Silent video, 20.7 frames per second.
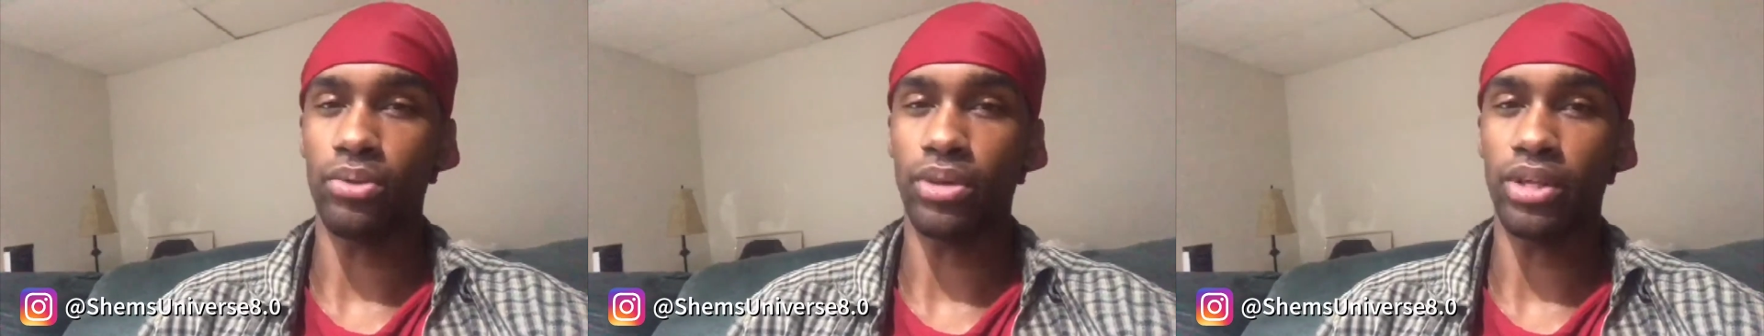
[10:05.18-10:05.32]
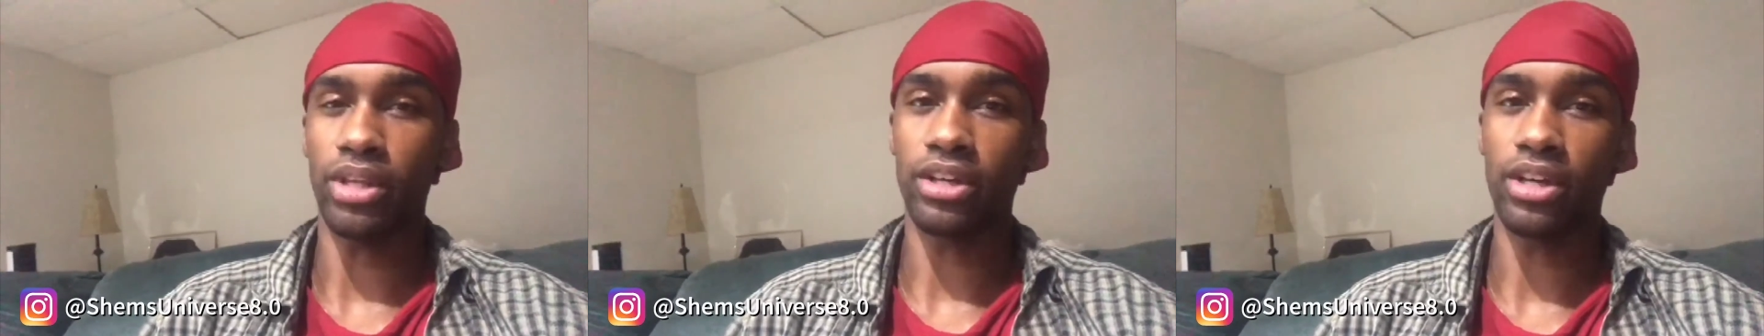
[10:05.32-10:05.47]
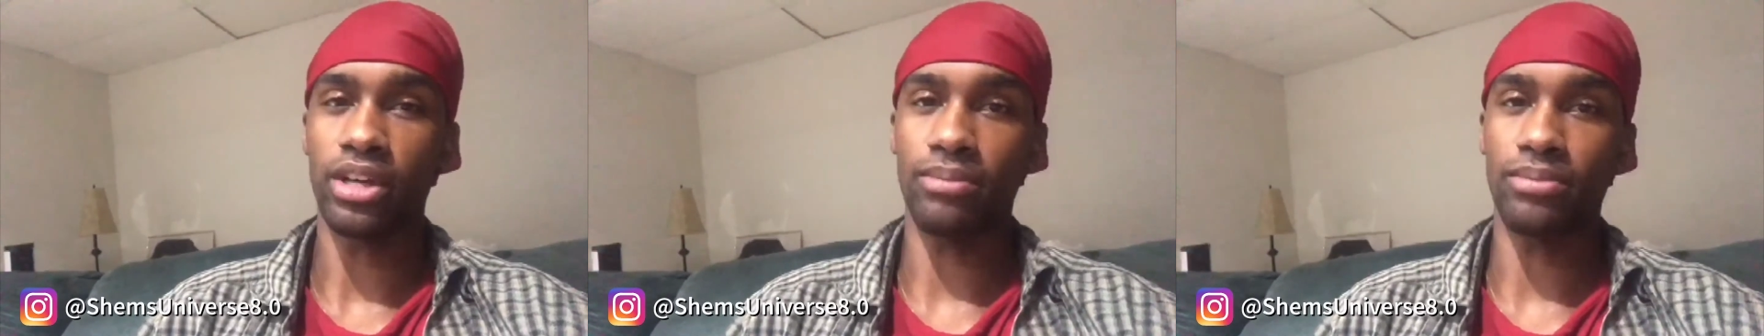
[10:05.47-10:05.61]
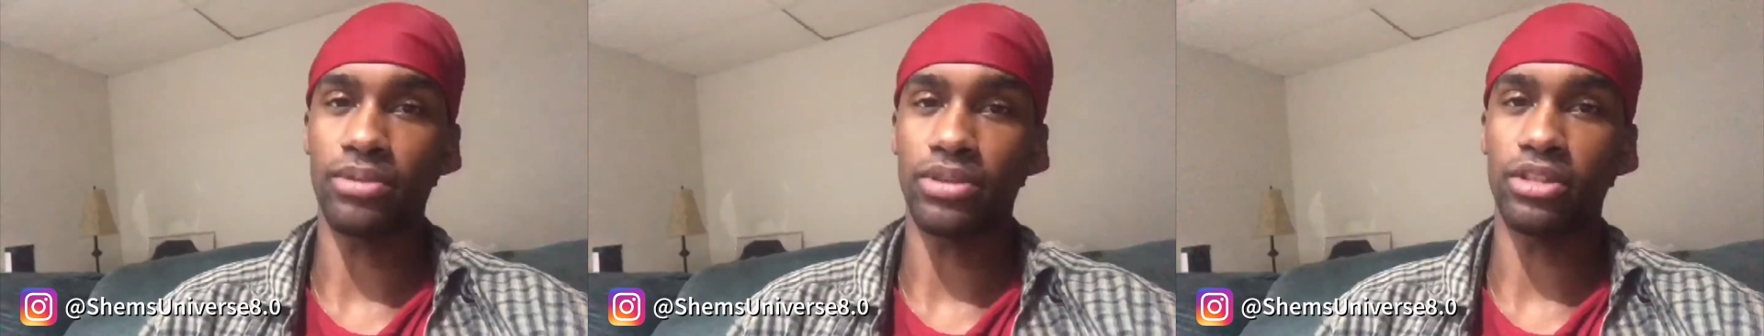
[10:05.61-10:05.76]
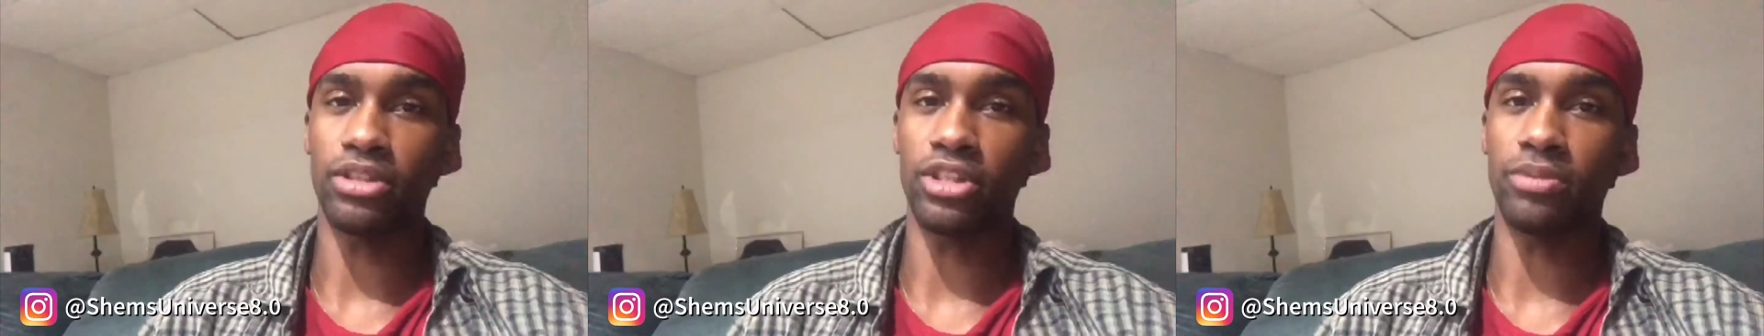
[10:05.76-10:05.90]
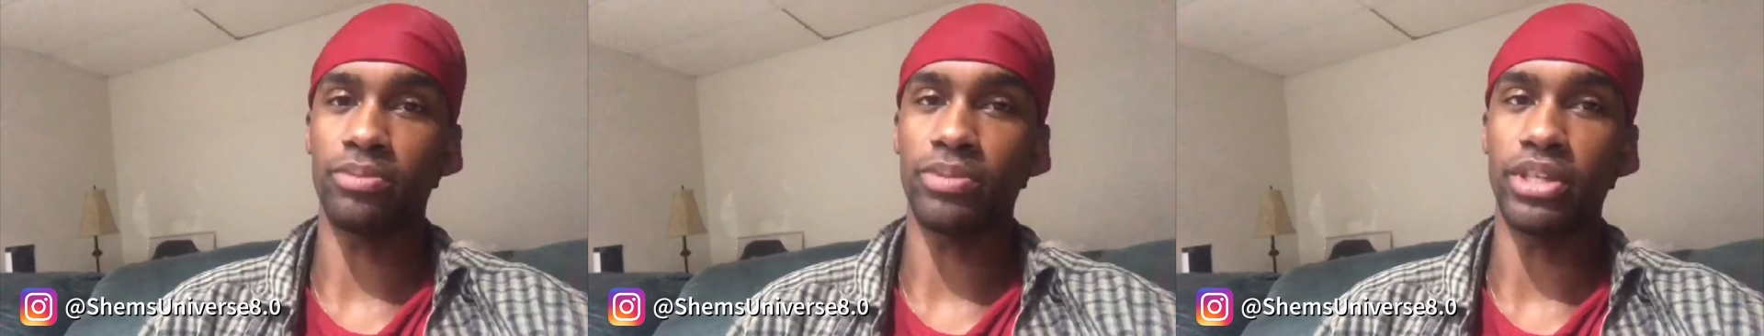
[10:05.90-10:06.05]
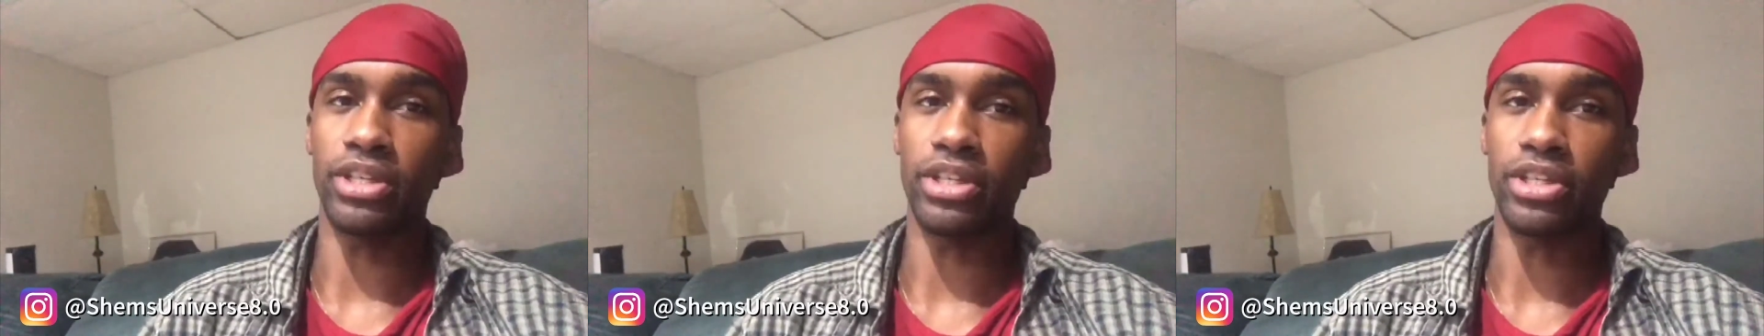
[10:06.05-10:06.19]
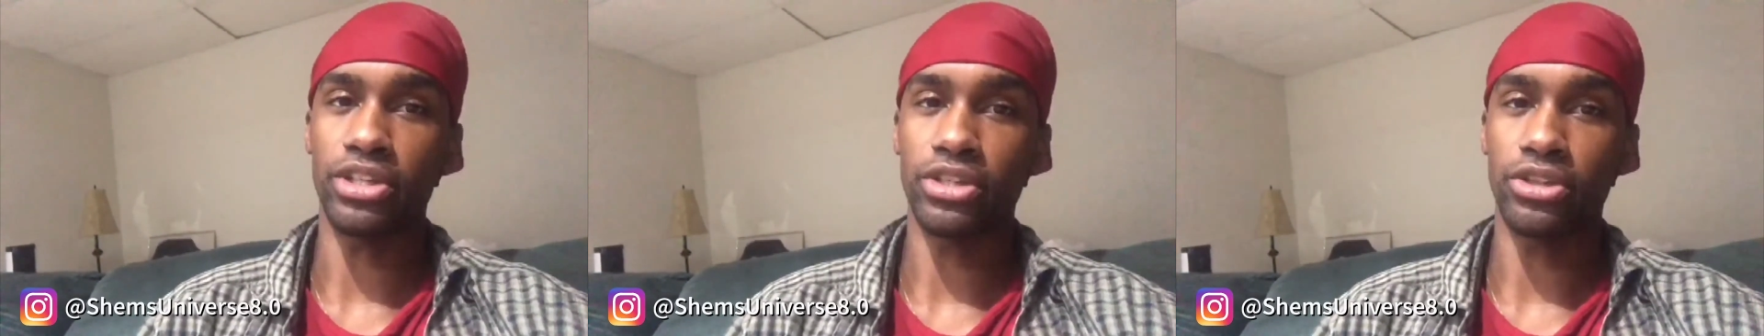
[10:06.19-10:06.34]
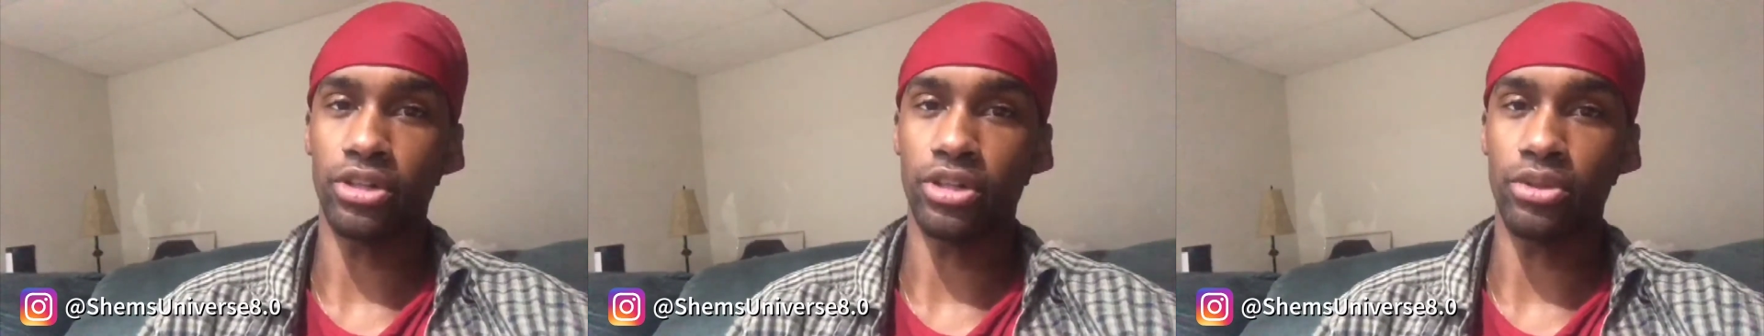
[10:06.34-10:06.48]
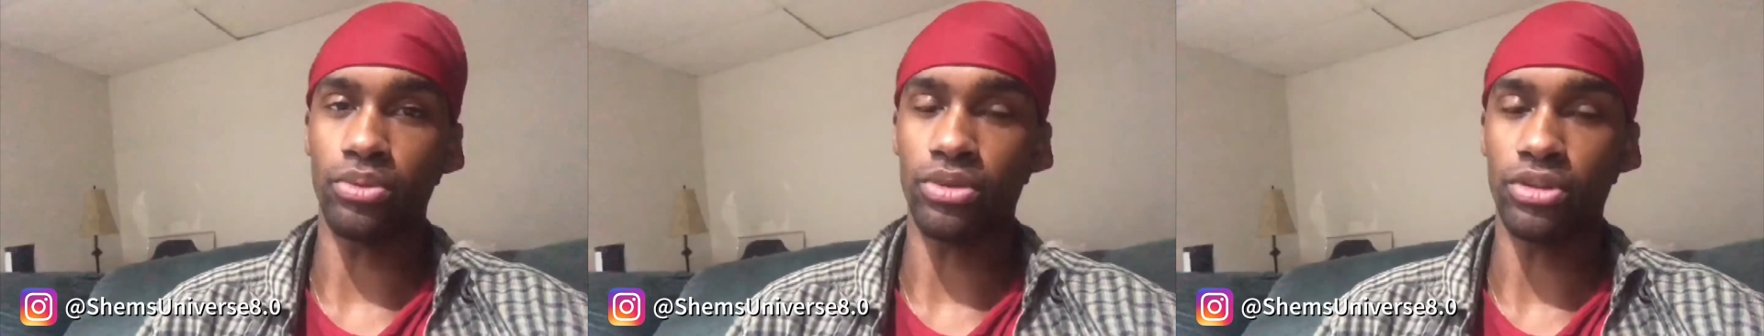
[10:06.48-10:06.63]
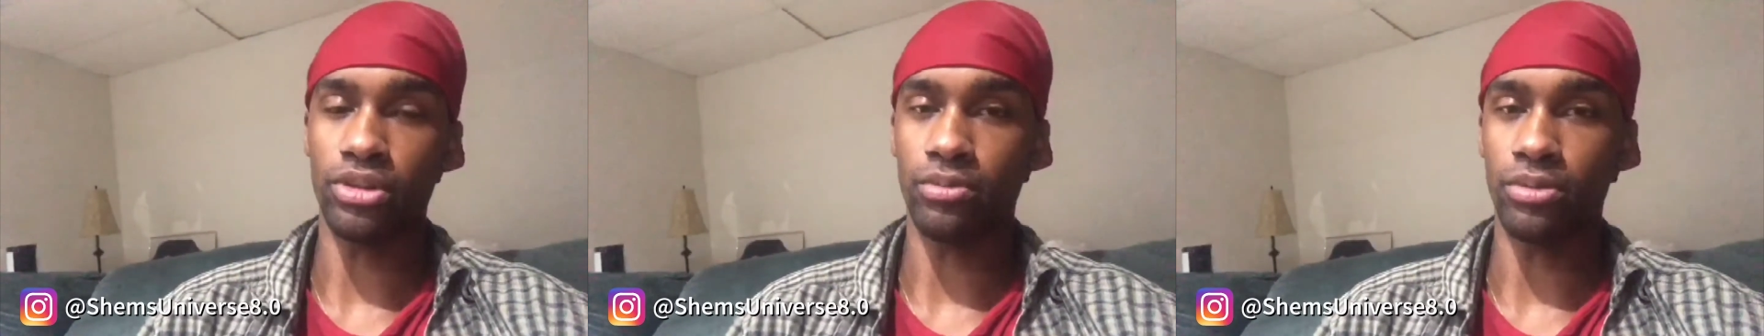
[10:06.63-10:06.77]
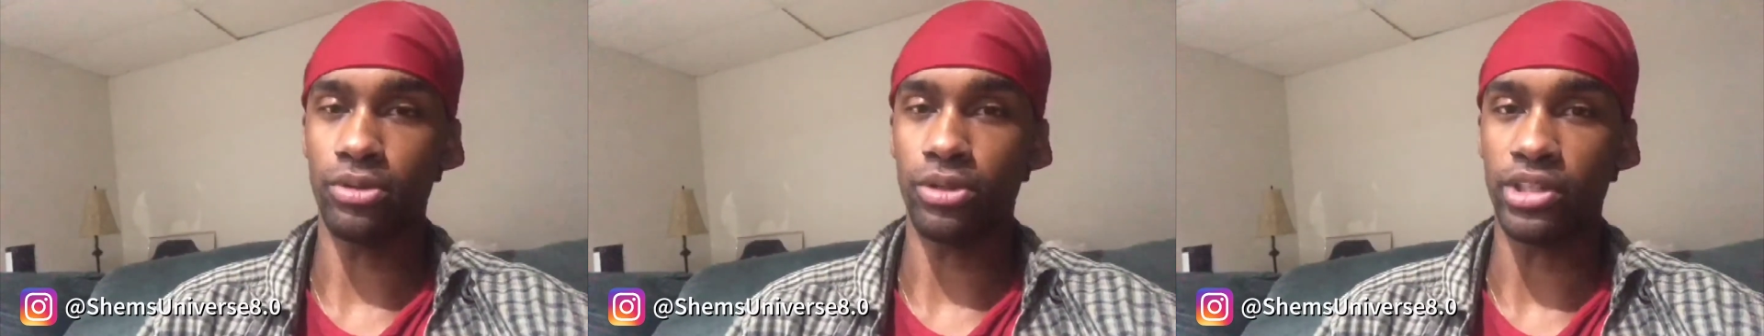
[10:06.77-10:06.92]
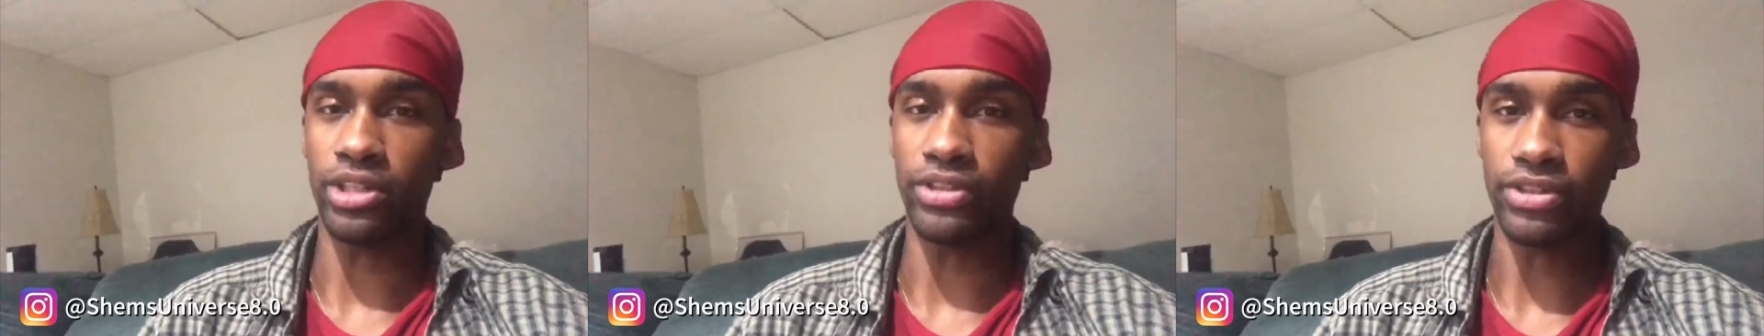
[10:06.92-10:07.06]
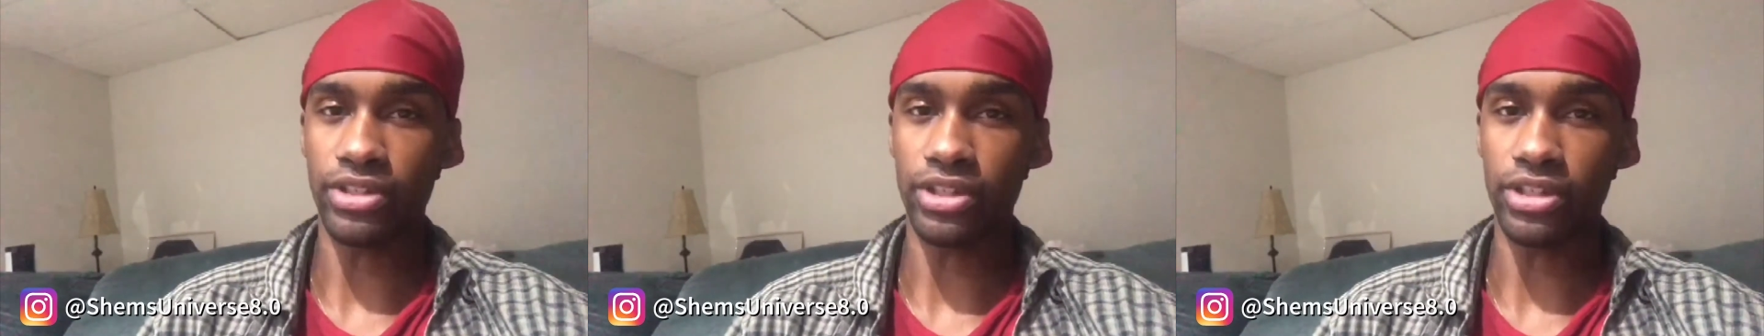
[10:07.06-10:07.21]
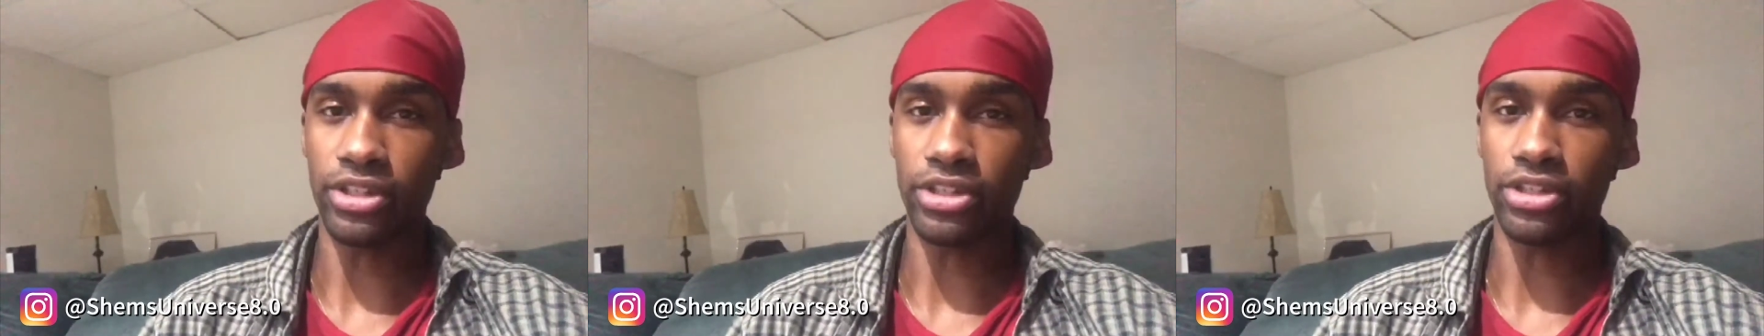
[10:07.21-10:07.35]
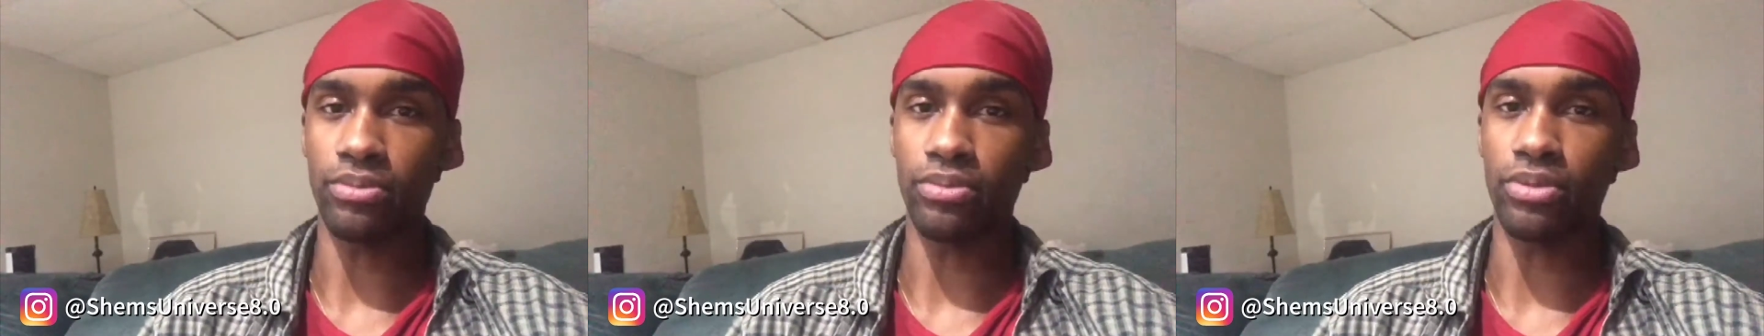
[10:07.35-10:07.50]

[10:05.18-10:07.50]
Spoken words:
when it comes to just being sturdy with a belief system.